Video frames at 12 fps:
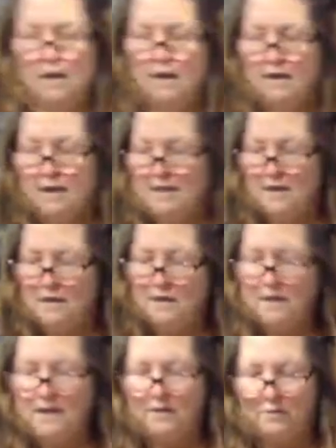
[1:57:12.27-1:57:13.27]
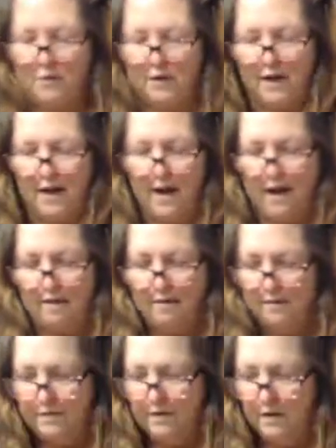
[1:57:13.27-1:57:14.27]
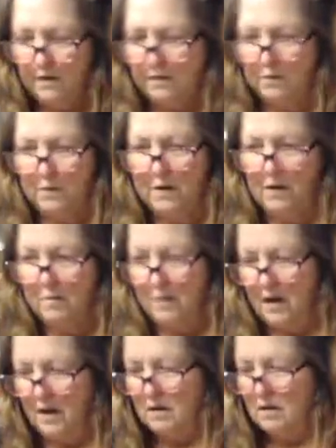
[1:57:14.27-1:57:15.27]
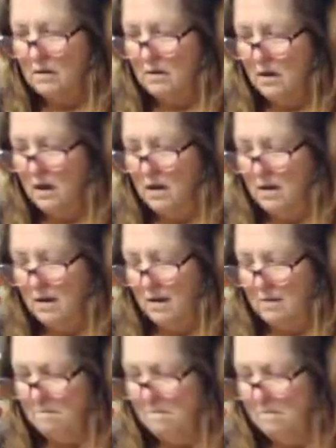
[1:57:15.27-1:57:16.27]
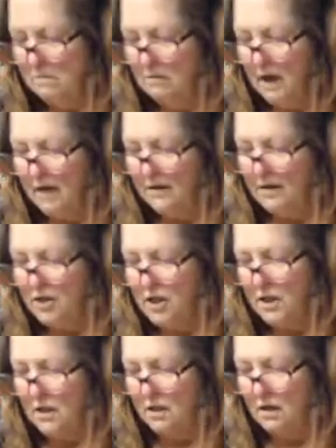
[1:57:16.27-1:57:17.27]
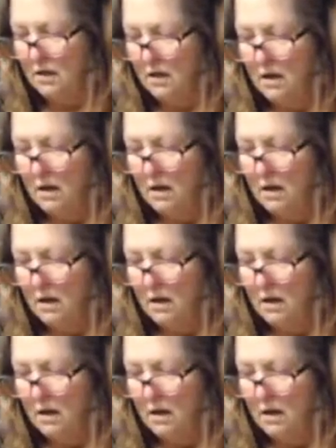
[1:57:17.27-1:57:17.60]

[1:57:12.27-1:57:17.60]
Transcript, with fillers: that the other things we're going to have is we're going to make a, um, out of the chicken,